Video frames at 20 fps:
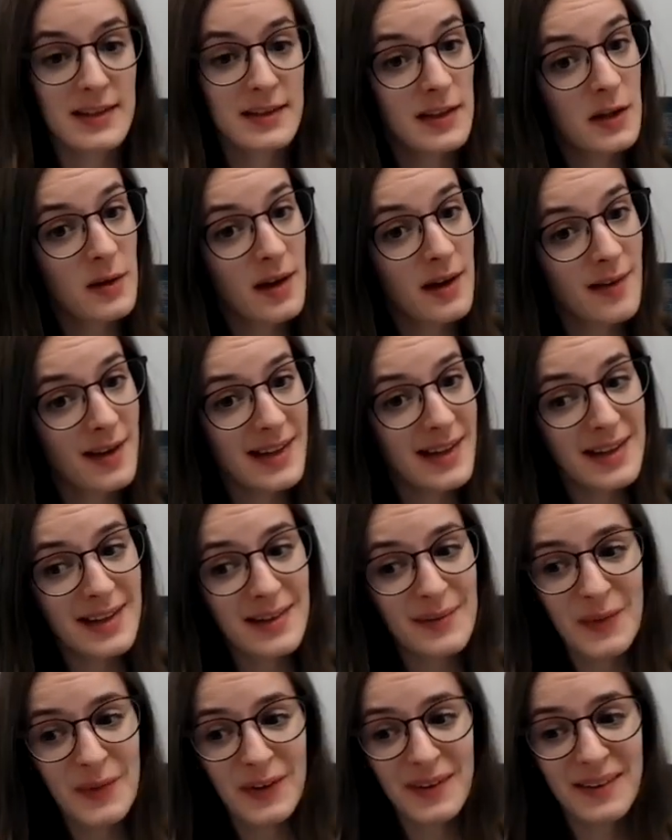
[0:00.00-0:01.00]
Do you have any
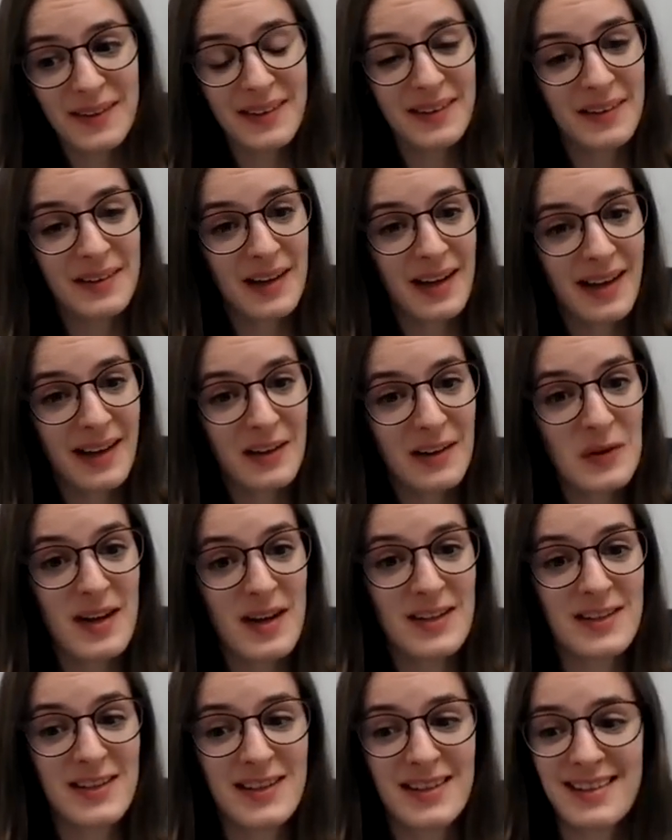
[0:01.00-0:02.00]
more
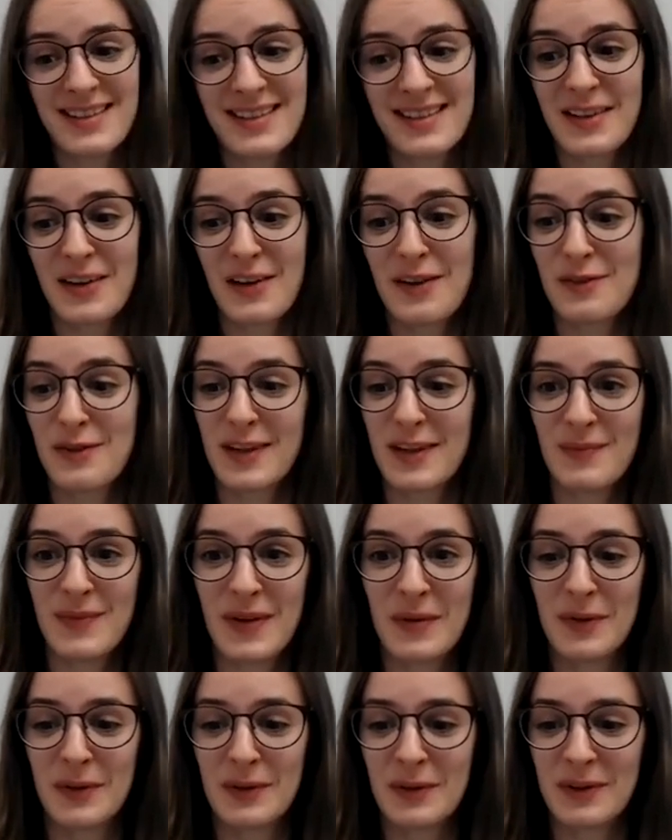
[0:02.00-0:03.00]
questions, Scott, for the
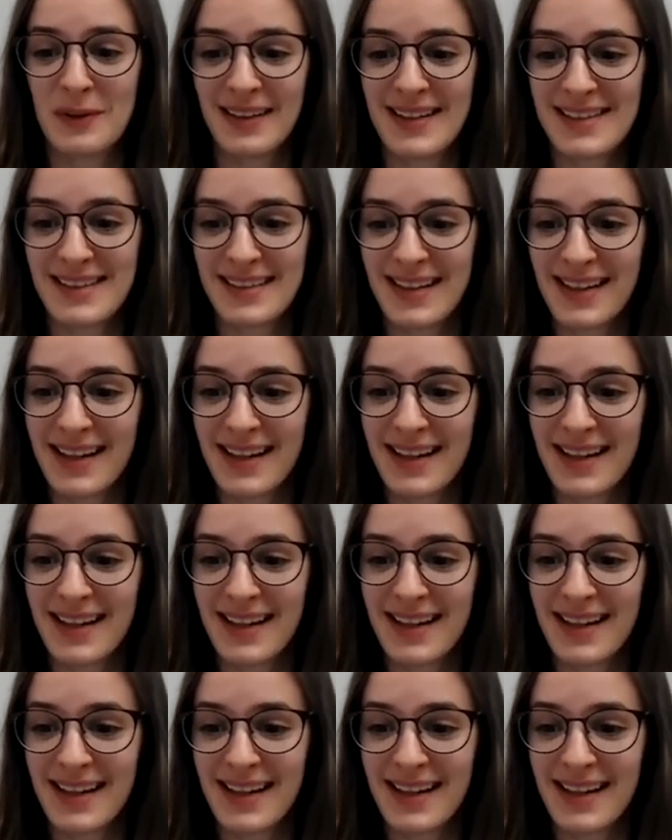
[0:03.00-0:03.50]
people who are listening